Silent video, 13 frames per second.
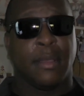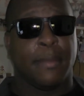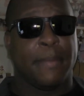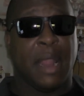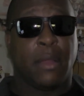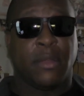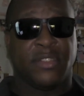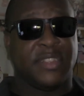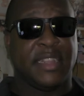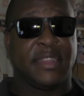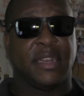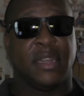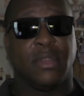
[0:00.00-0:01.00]
Power
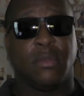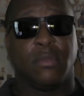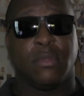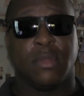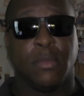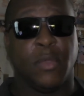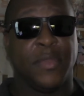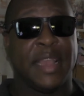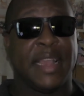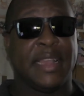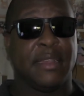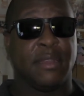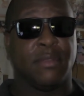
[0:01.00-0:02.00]
Sentinel, the movie
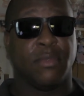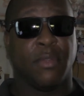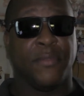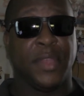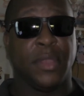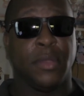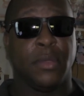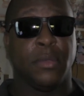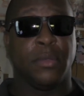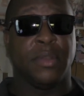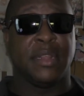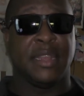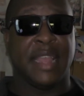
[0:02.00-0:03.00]
I
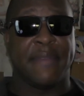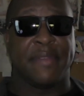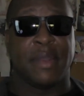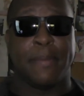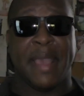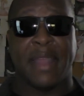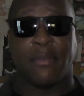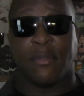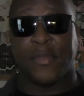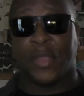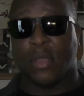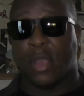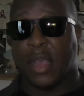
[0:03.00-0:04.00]
reviewed and gave it a bad
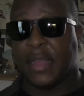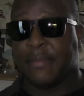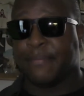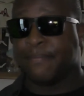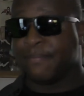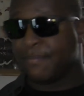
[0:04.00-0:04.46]
review on.